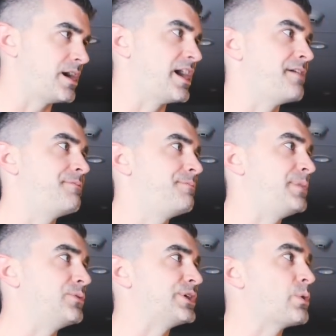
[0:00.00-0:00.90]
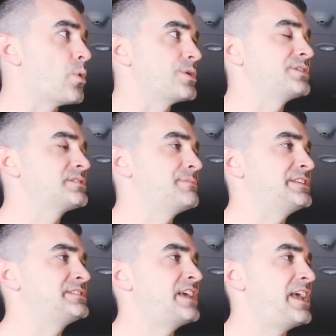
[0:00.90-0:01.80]
I've been recording some of
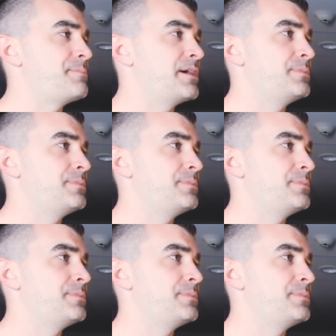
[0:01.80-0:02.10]
this tape.